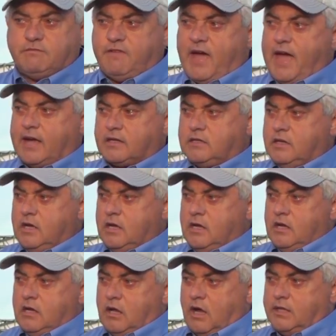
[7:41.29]
In fact,
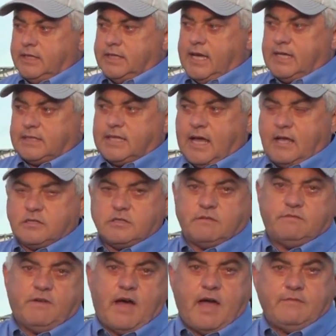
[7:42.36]
on the
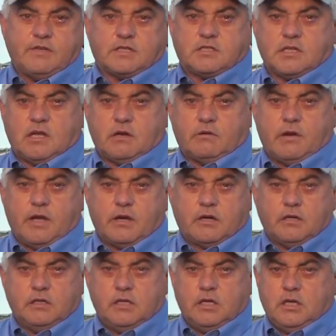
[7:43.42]
8005
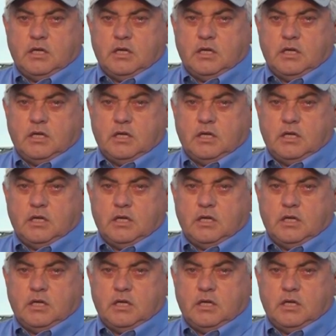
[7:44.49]
Excelerator,